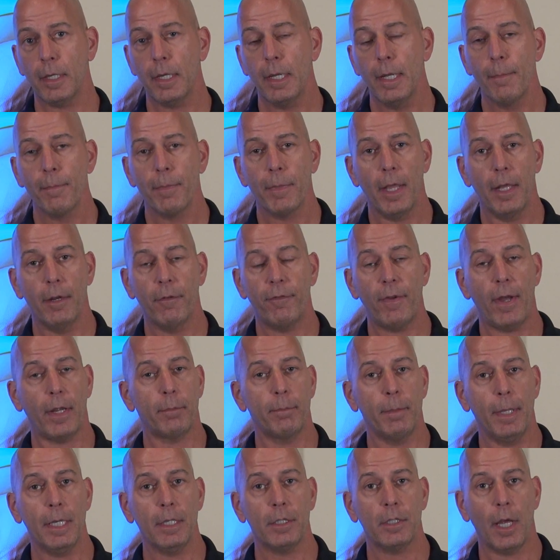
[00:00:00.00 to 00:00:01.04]
And in
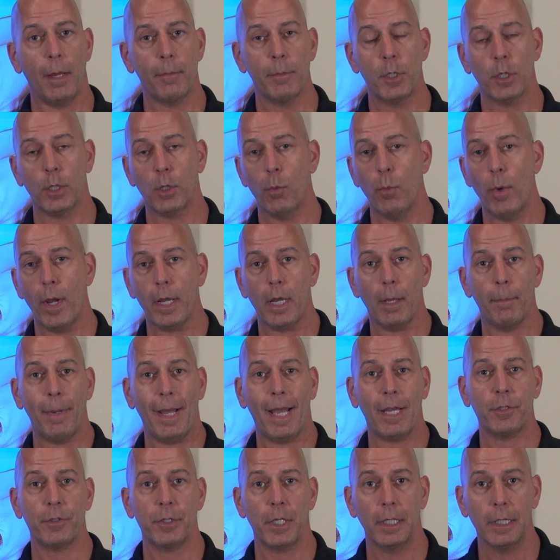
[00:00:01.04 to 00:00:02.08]
fact, many times you could wake up
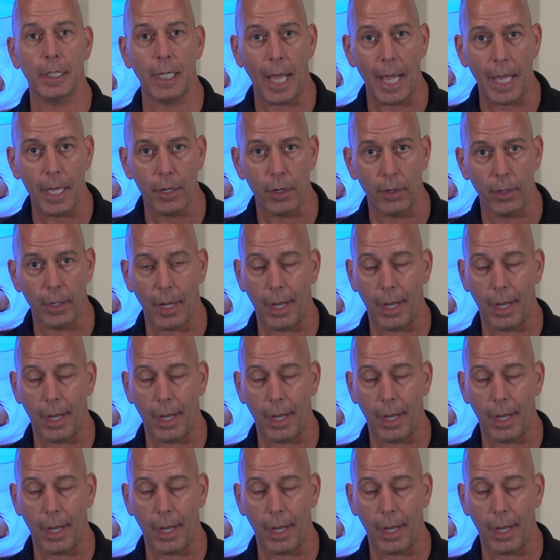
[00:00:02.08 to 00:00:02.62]
actually lighter.